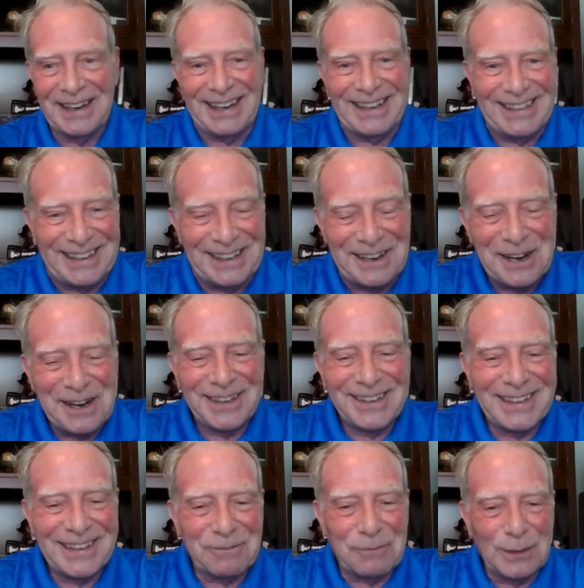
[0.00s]
and
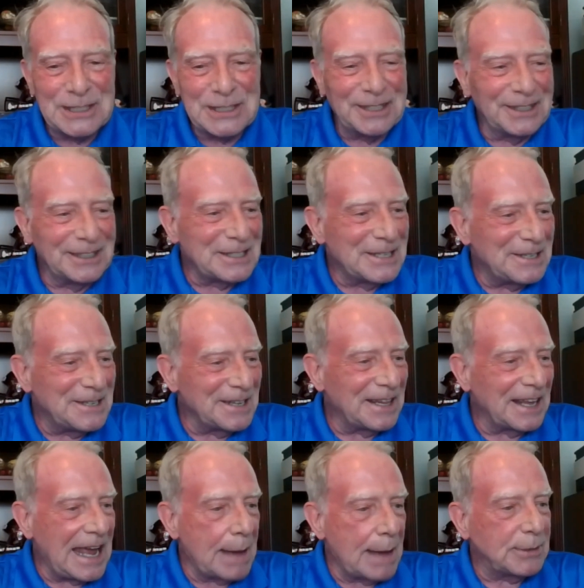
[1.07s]
it wasn't listening to
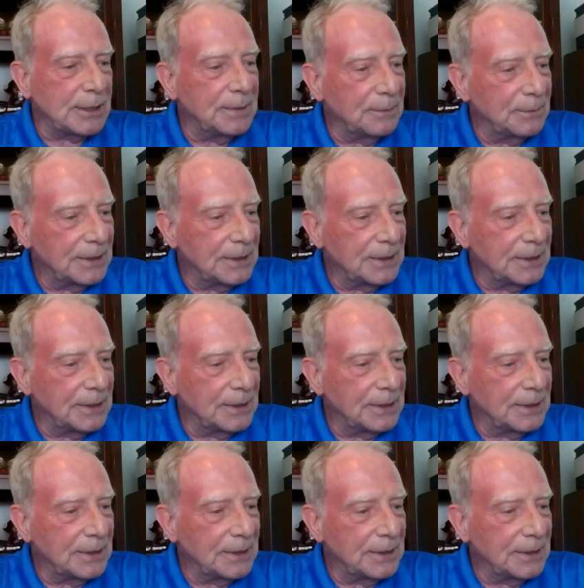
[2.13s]
the captain.